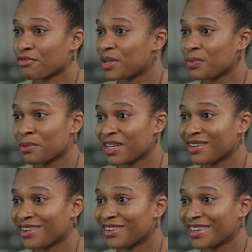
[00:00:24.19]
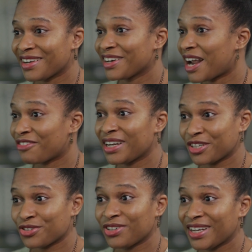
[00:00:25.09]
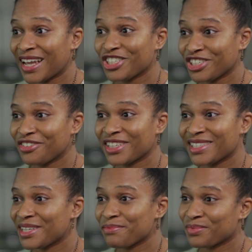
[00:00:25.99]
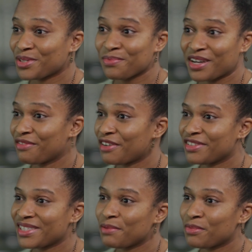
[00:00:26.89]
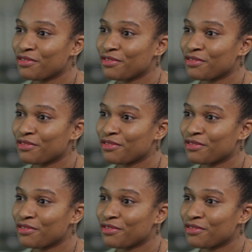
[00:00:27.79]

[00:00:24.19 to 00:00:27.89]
three women on our electrical engineering team, something I've never seen